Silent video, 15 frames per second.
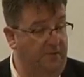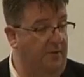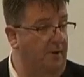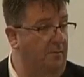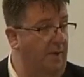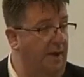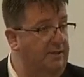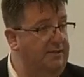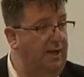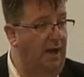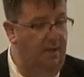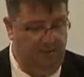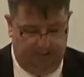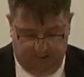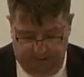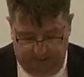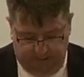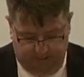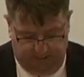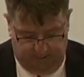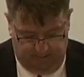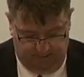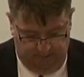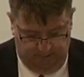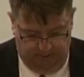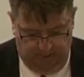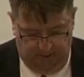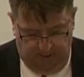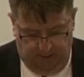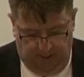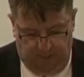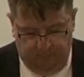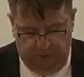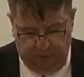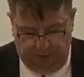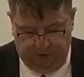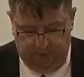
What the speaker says: my title, I'm Dr.